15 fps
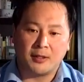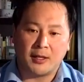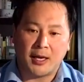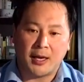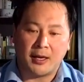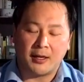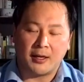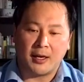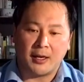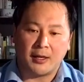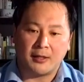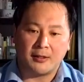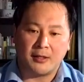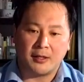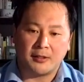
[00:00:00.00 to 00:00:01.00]

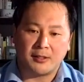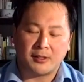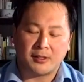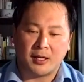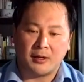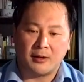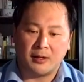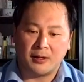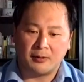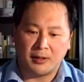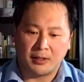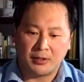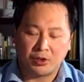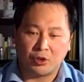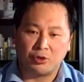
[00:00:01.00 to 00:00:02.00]
a
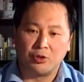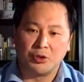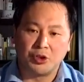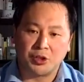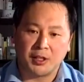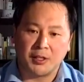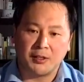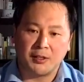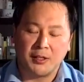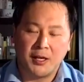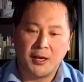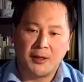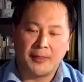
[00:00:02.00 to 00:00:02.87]
solution